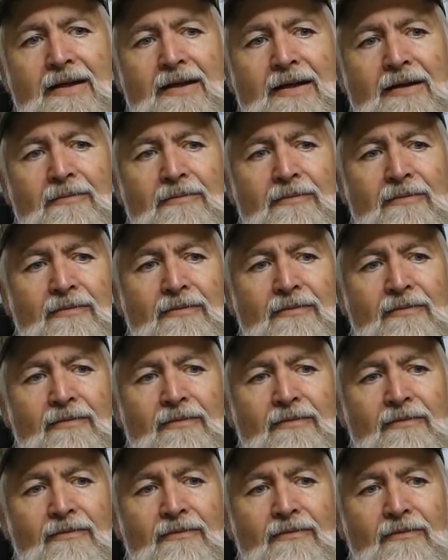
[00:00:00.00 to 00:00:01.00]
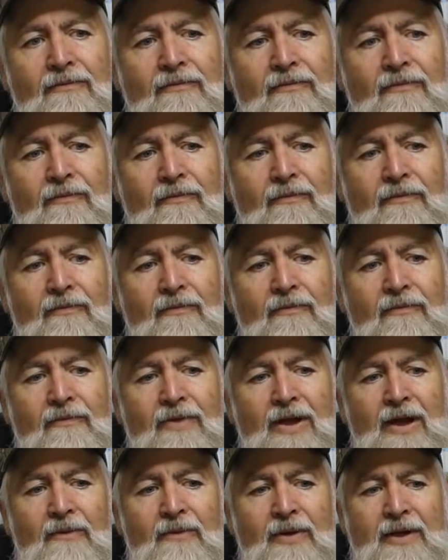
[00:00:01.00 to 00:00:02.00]

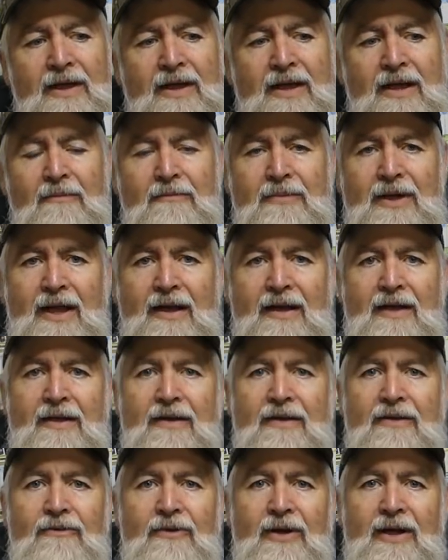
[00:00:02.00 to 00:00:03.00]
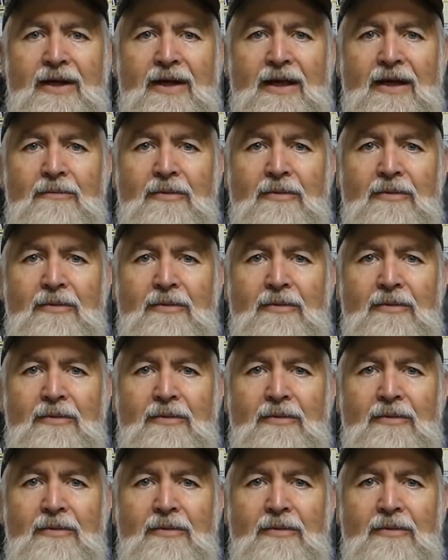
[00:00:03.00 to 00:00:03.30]
you know, when you come down into the red,